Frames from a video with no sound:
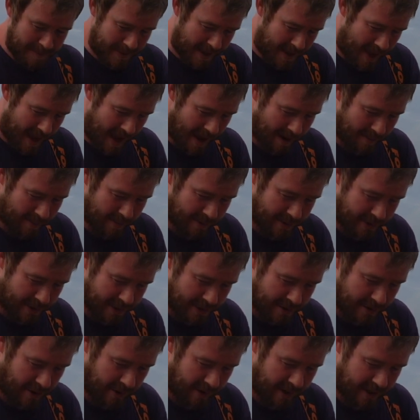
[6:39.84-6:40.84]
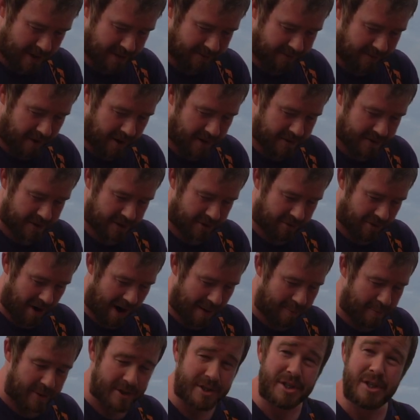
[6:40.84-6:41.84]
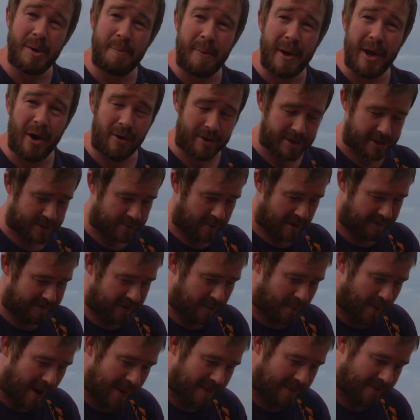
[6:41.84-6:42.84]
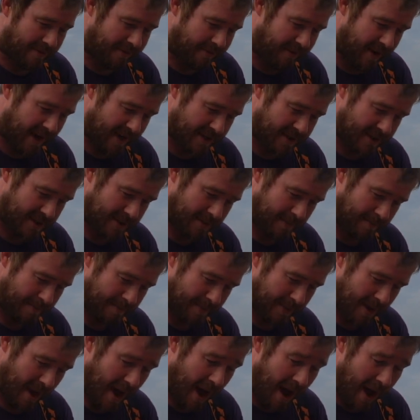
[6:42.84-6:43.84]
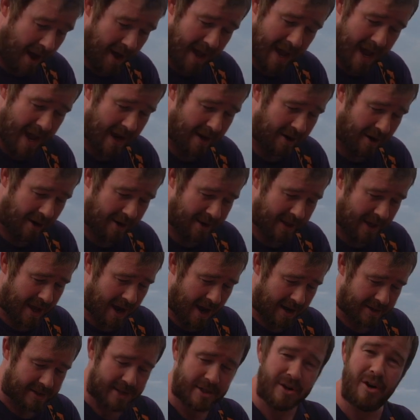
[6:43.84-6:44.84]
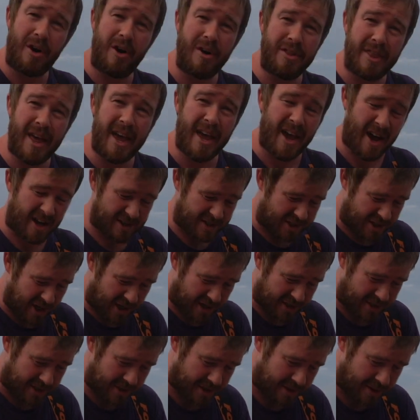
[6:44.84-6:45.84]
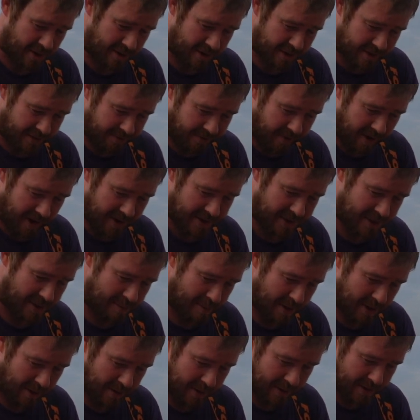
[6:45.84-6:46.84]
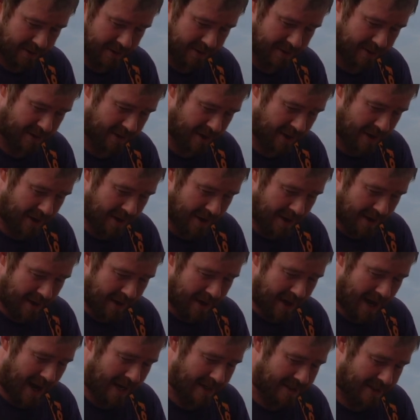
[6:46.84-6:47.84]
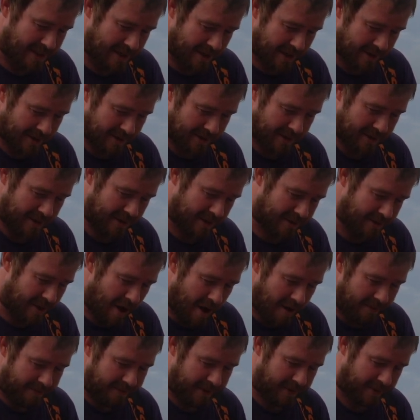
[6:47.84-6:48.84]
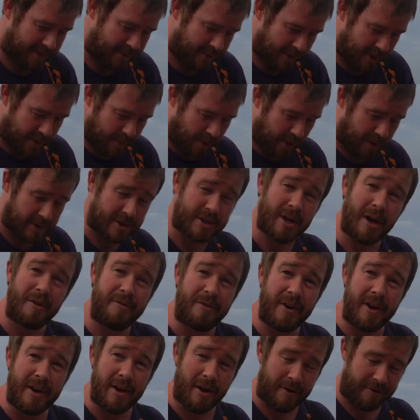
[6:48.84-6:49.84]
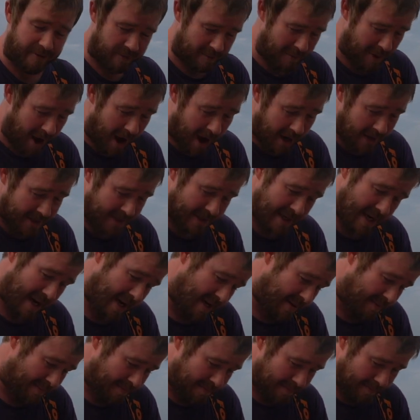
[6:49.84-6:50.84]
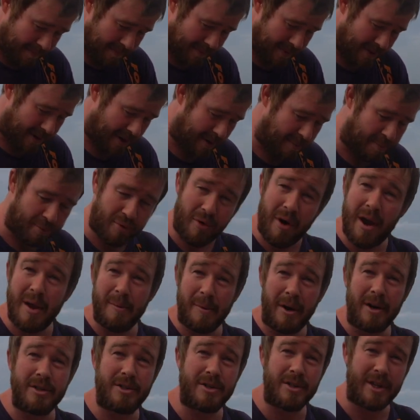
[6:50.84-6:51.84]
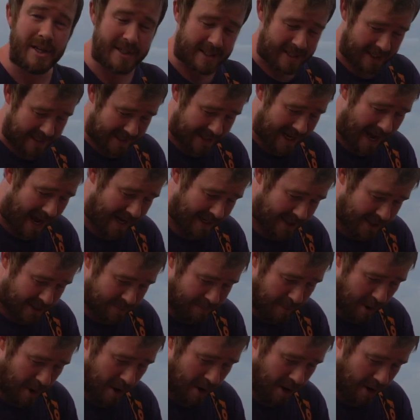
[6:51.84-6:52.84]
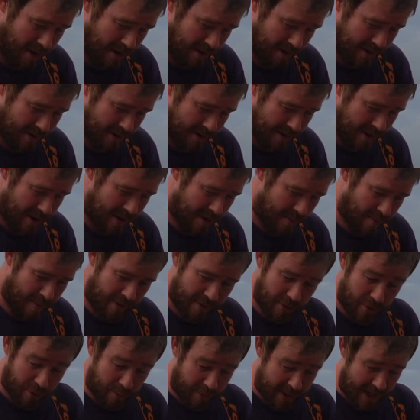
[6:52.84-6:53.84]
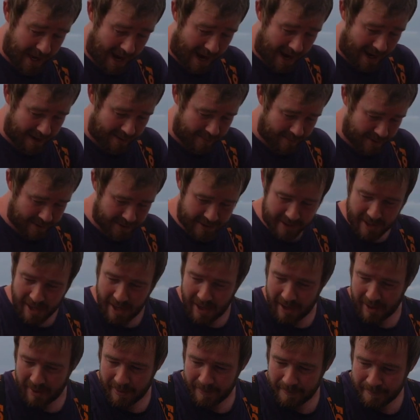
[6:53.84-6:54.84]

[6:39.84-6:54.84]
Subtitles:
yeah, we've just got these frozen crab, which to be honest with you, when the fish are here like they are tonight, they are just as good as fresh, to be honest. As you'll know if you watched our video from last year, you know, pretty much on this exact spot, when all we had was that